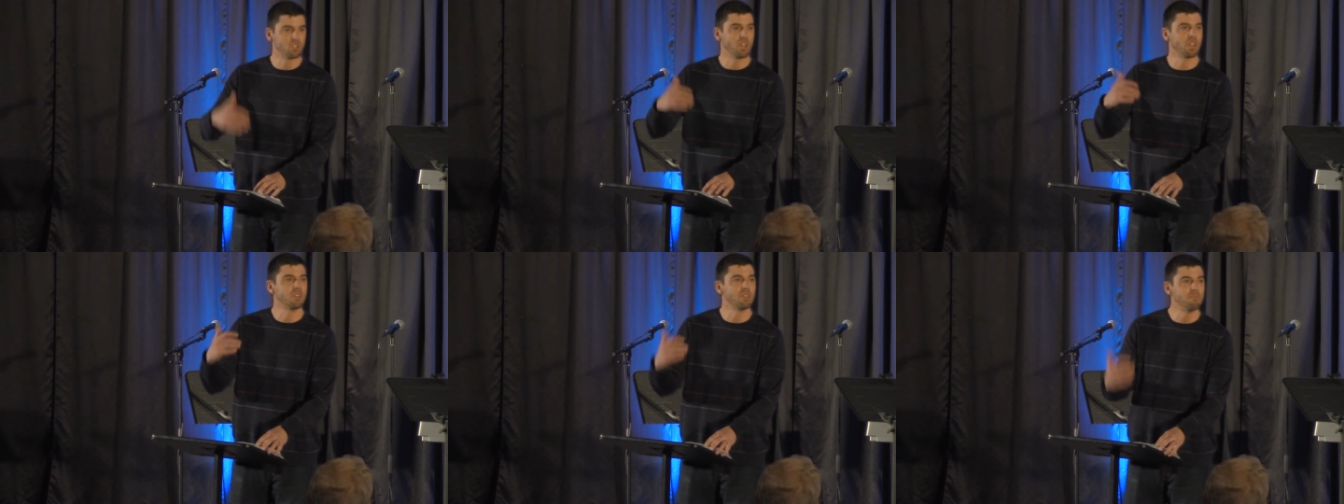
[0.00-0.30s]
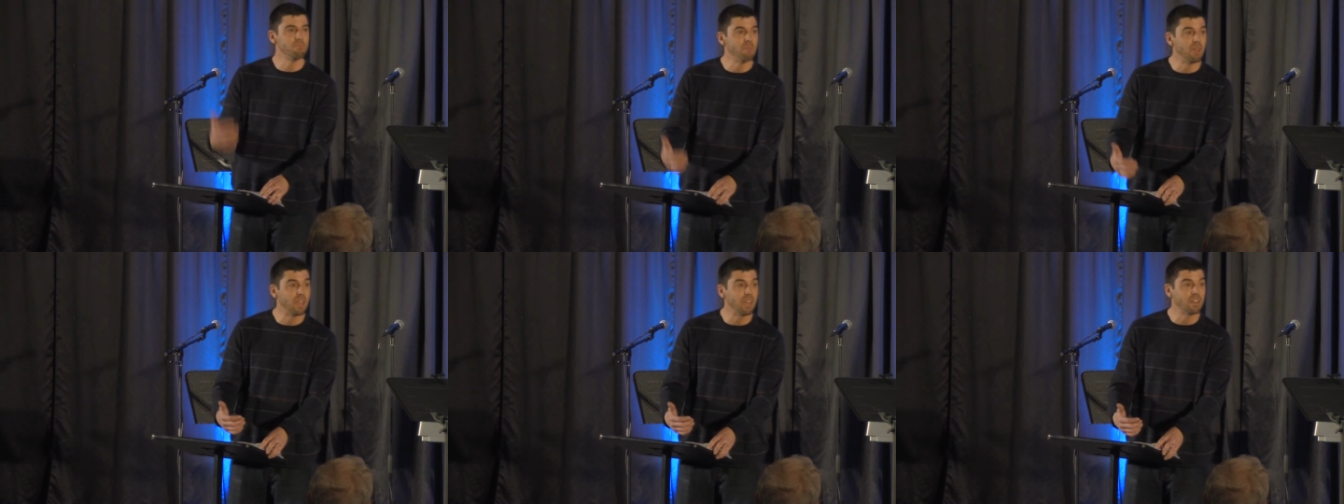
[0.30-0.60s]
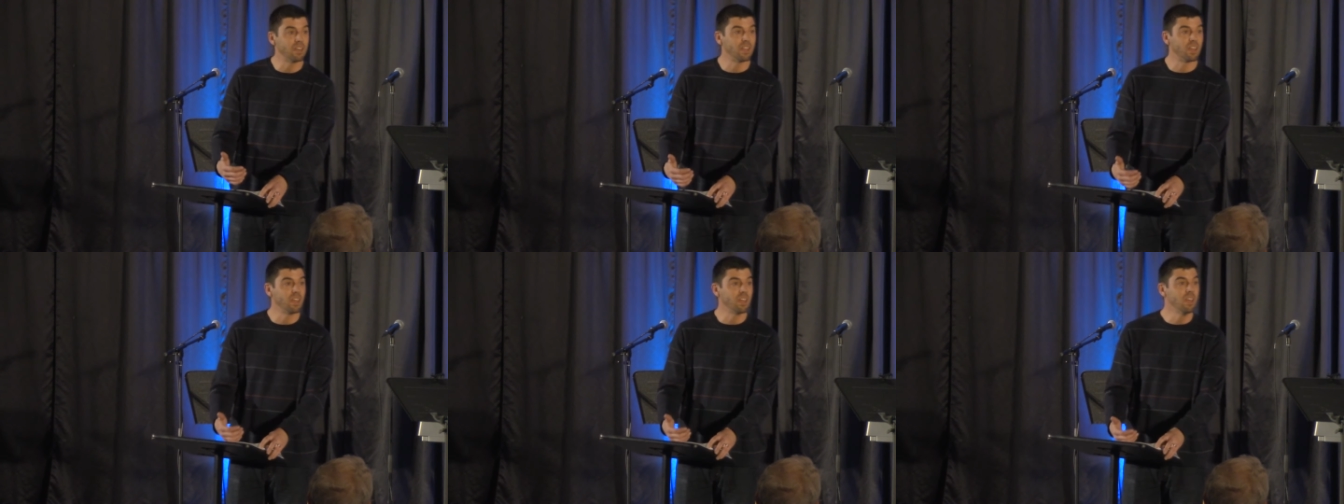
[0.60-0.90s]
and
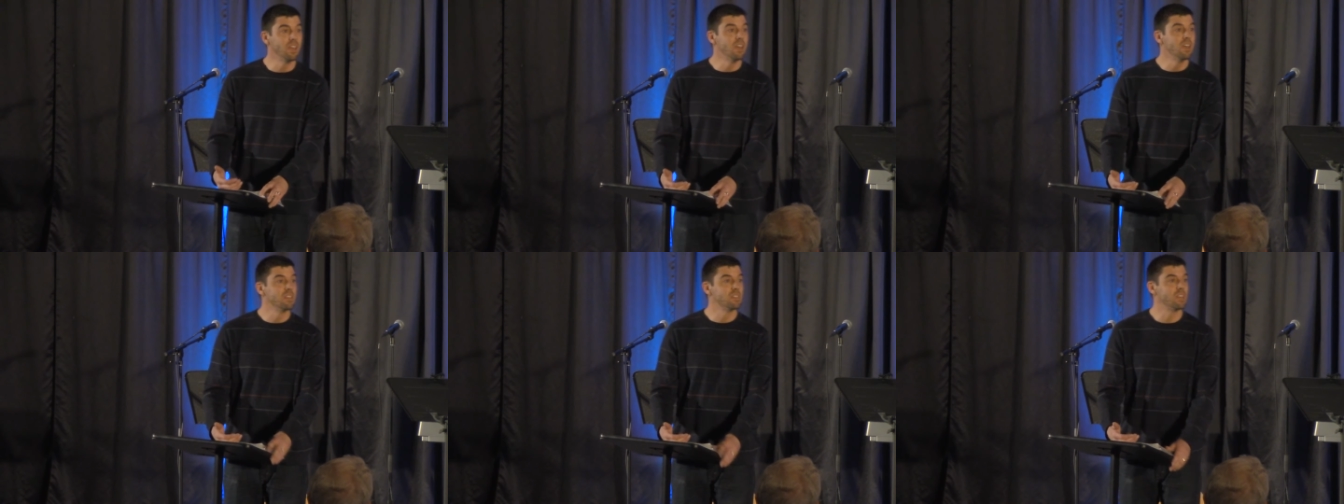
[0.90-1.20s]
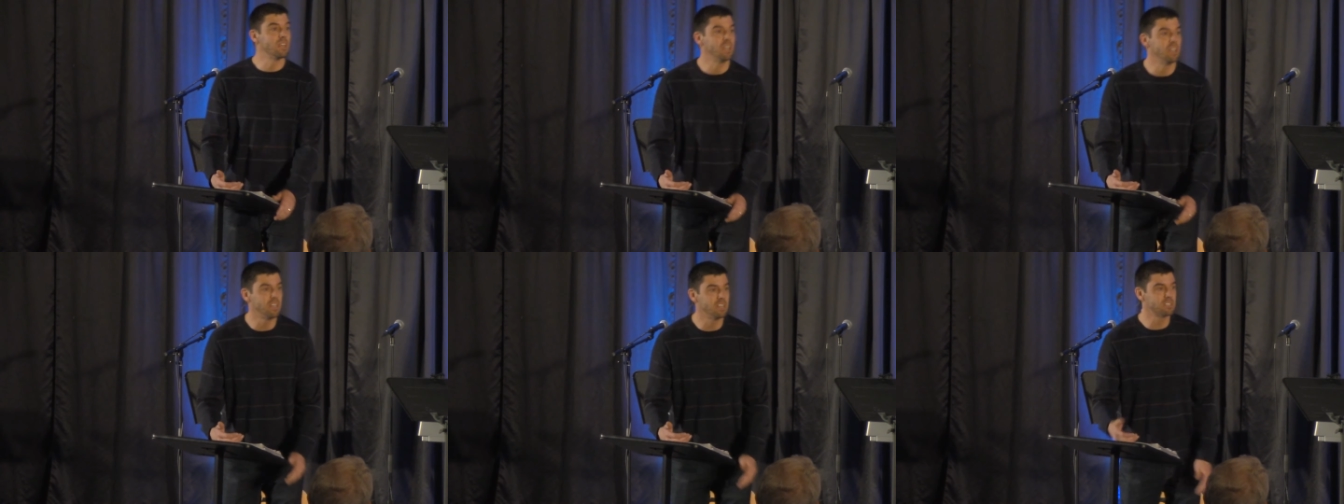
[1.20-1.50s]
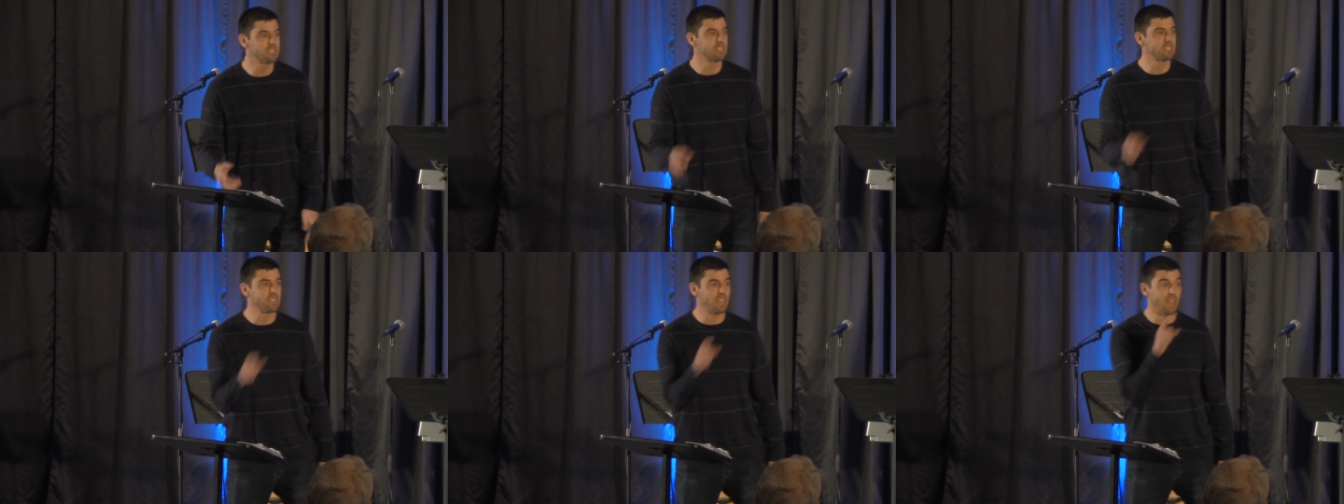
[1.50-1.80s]
demanding than it is
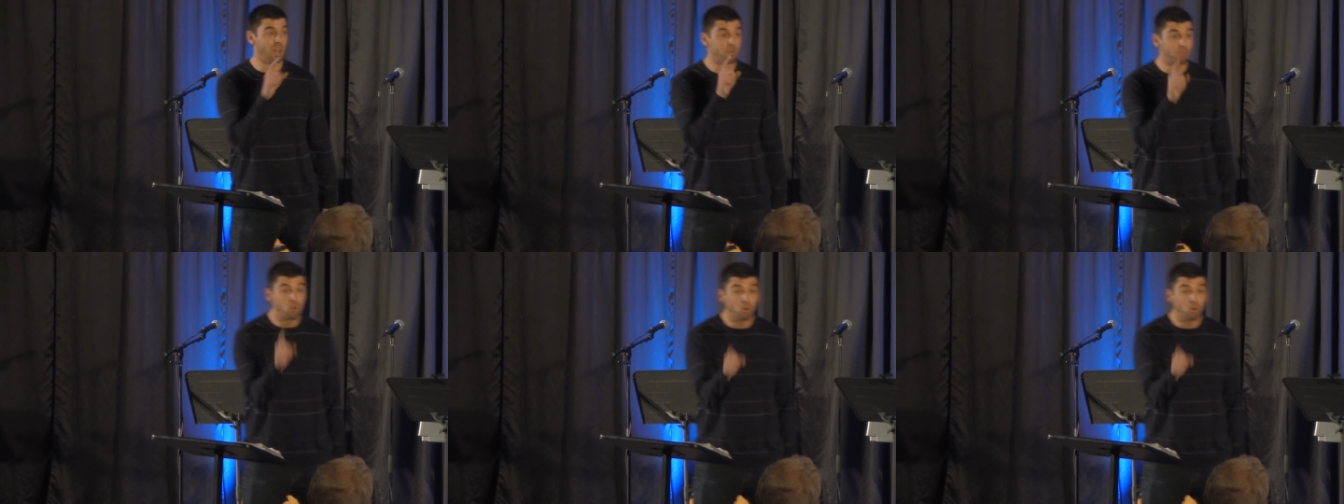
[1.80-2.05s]
to say, I'm